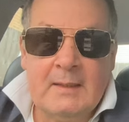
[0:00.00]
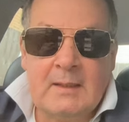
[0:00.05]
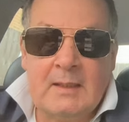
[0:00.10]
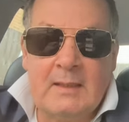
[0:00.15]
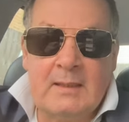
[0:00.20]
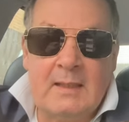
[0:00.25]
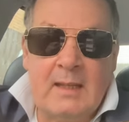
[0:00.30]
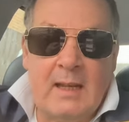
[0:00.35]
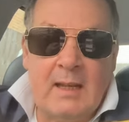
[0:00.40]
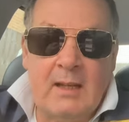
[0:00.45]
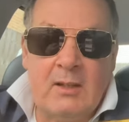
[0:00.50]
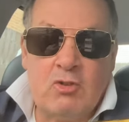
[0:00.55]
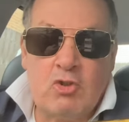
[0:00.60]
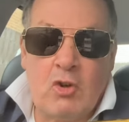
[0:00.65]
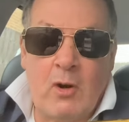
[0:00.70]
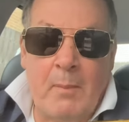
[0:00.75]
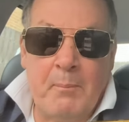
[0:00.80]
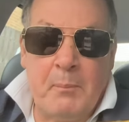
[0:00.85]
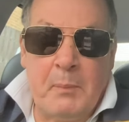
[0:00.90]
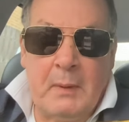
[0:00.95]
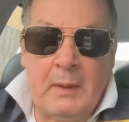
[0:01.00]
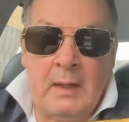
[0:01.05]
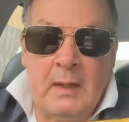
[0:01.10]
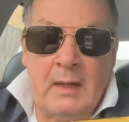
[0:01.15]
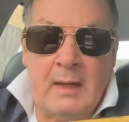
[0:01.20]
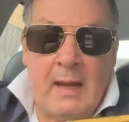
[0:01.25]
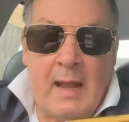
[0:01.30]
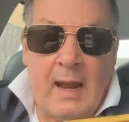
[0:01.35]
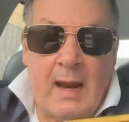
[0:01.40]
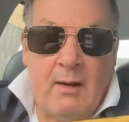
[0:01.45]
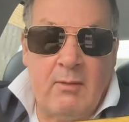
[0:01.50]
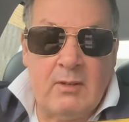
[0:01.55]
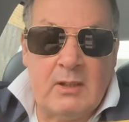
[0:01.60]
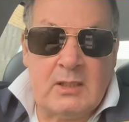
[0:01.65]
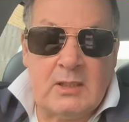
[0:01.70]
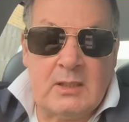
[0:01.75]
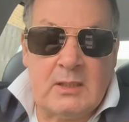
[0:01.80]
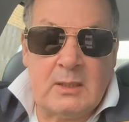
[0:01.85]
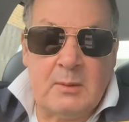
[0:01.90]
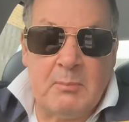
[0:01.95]
Says here, Trump and
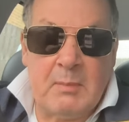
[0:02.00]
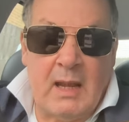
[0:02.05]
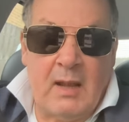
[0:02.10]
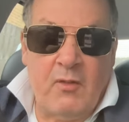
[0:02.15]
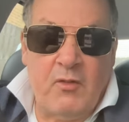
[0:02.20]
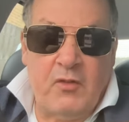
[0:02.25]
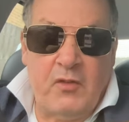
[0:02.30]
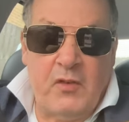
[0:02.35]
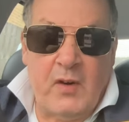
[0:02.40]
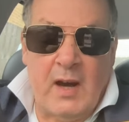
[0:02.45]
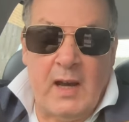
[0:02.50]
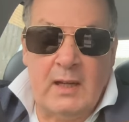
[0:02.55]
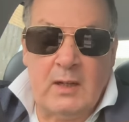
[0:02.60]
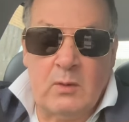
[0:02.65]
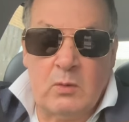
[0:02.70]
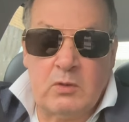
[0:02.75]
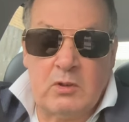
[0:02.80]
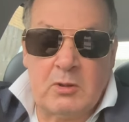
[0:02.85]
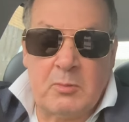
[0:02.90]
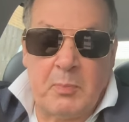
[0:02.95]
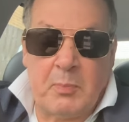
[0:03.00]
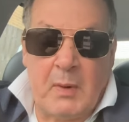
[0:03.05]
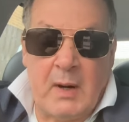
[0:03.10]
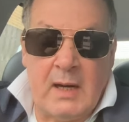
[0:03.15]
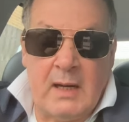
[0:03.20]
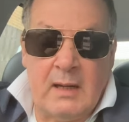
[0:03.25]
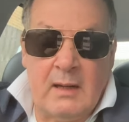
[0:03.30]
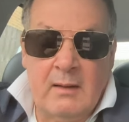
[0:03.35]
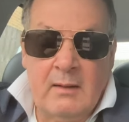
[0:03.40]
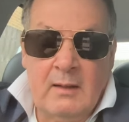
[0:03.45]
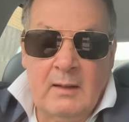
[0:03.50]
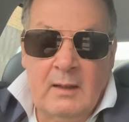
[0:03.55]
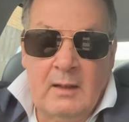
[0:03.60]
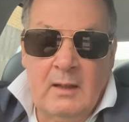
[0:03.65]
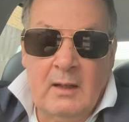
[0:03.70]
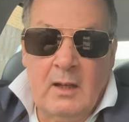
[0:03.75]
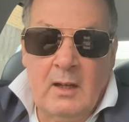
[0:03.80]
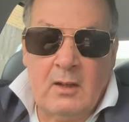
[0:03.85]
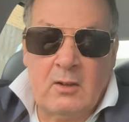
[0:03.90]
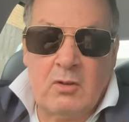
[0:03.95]
Harris to make final sprint
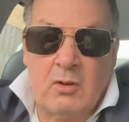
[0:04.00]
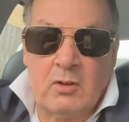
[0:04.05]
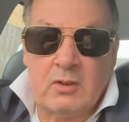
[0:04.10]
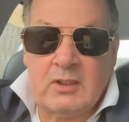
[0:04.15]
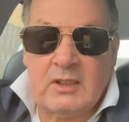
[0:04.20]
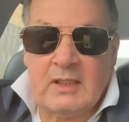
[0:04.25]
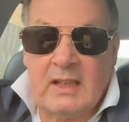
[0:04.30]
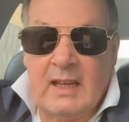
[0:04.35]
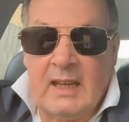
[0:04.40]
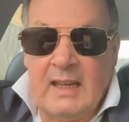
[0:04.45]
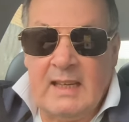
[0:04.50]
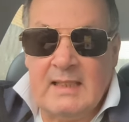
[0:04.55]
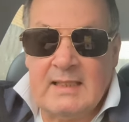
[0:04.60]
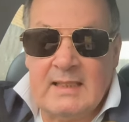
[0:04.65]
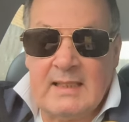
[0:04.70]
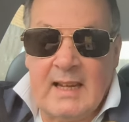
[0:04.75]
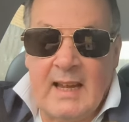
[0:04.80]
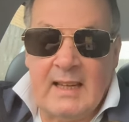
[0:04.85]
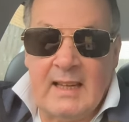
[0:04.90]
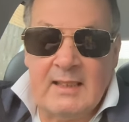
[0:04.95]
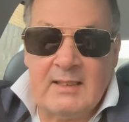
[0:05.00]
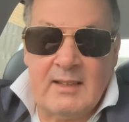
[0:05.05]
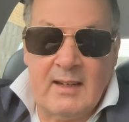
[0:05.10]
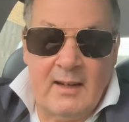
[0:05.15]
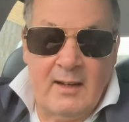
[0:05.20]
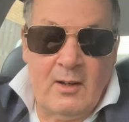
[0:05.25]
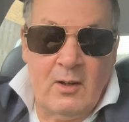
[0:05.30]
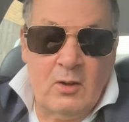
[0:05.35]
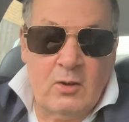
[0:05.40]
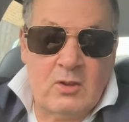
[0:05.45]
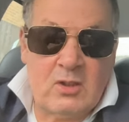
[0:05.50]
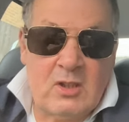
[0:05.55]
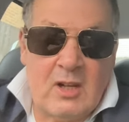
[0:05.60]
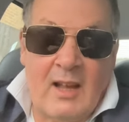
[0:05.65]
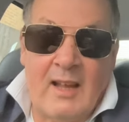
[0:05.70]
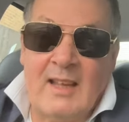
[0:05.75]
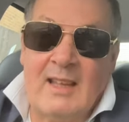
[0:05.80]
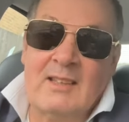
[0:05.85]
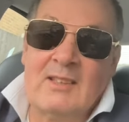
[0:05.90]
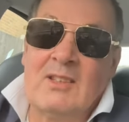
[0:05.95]
across key states. And it looks
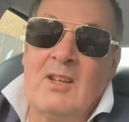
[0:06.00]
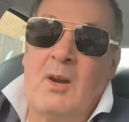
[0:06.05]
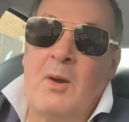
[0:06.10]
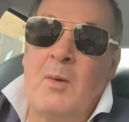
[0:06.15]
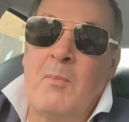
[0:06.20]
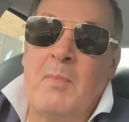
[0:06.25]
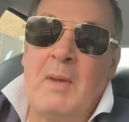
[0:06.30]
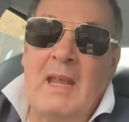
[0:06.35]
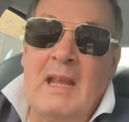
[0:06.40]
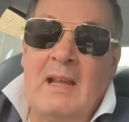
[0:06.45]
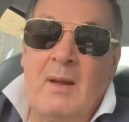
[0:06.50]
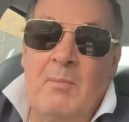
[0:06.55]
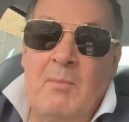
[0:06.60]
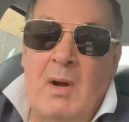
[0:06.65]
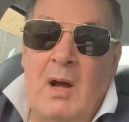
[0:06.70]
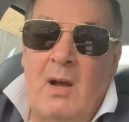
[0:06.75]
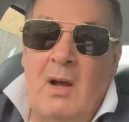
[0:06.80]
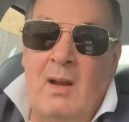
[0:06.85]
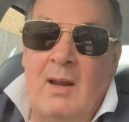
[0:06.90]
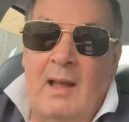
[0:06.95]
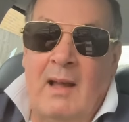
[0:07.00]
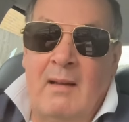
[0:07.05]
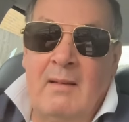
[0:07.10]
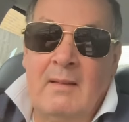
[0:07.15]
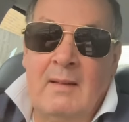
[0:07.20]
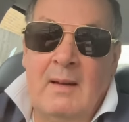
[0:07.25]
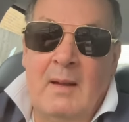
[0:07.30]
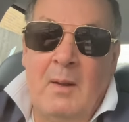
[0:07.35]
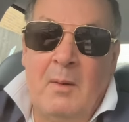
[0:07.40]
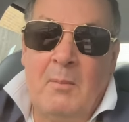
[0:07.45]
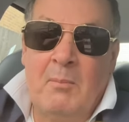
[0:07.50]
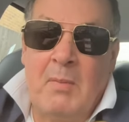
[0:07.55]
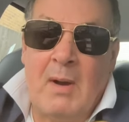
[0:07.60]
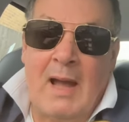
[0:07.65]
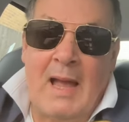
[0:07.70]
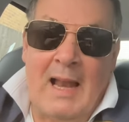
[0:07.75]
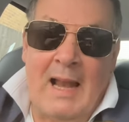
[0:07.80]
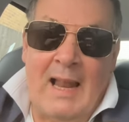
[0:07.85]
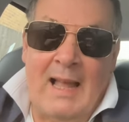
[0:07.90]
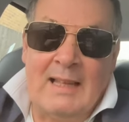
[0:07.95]
like it's going to be Kamala
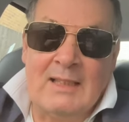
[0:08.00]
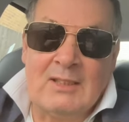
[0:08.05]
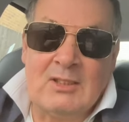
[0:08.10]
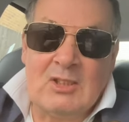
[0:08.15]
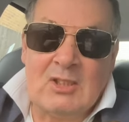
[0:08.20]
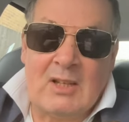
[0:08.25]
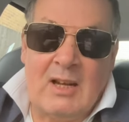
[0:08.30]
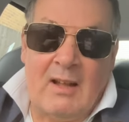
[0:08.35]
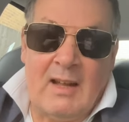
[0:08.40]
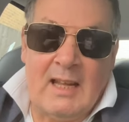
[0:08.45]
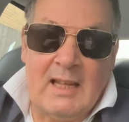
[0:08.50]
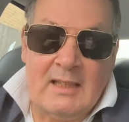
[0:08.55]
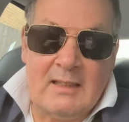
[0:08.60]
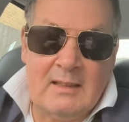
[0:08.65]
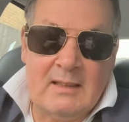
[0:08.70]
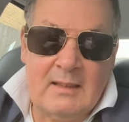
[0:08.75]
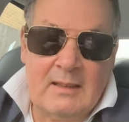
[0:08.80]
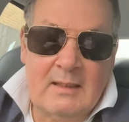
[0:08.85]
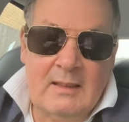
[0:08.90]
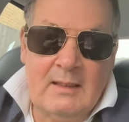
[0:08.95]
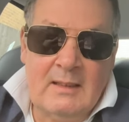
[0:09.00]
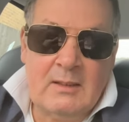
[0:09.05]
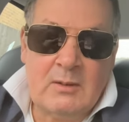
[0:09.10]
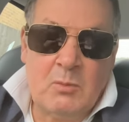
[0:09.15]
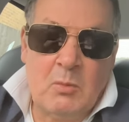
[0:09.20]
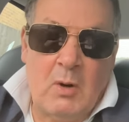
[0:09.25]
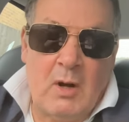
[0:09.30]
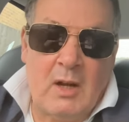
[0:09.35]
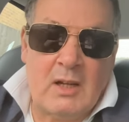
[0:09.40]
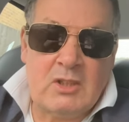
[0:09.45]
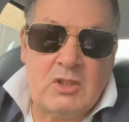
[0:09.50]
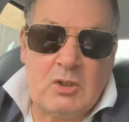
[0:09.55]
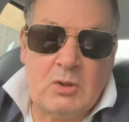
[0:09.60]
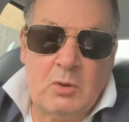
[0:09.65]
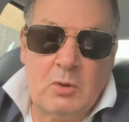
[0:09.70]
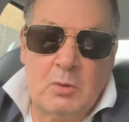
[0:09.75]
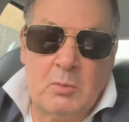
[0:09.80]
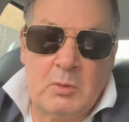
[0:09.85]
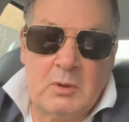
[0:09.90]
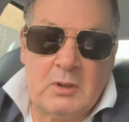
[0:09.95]
by a landslide. What I
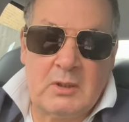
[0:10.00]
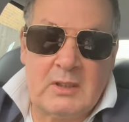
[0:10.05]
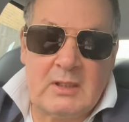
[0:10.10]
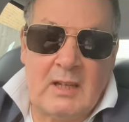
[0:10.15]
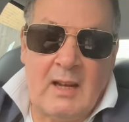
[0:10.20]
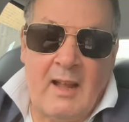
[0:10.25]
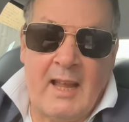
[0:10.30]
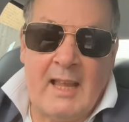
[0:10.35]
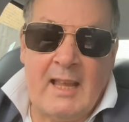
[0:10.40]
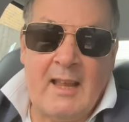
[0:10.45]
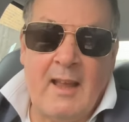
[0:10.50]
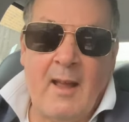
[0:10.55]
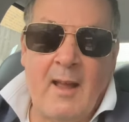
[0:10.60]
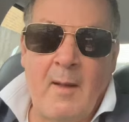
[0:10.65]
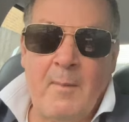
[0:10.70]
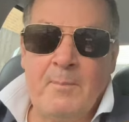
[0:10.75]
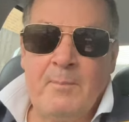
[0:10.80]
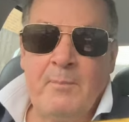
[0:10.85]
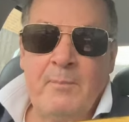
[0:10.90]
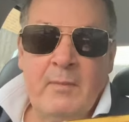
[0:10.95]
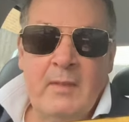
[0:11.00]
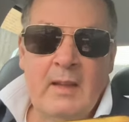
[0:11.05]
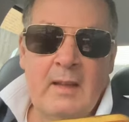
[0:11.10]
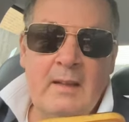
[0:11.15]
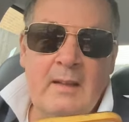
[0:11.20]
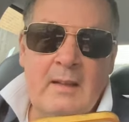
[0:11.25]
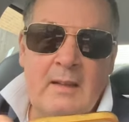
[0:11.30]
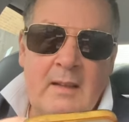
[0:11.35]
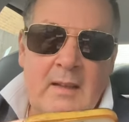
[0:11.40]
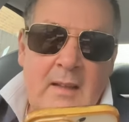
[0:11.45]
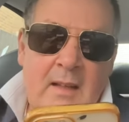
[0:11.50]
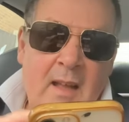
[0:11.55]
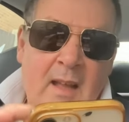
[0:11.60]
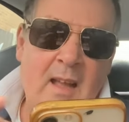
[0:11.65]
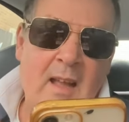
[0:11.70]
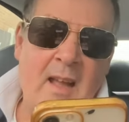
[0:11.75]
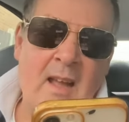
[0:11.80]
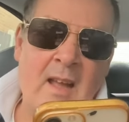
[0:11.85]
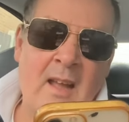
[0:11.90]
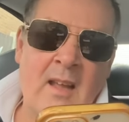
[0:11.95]
saw was like
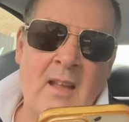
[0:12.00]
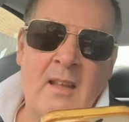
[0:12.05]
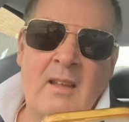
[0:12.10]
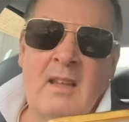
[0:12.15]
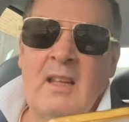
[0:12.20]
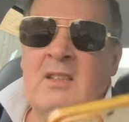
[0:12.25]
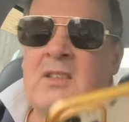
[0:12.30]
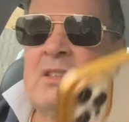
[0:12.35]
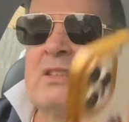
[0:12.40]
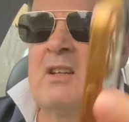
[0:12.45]
this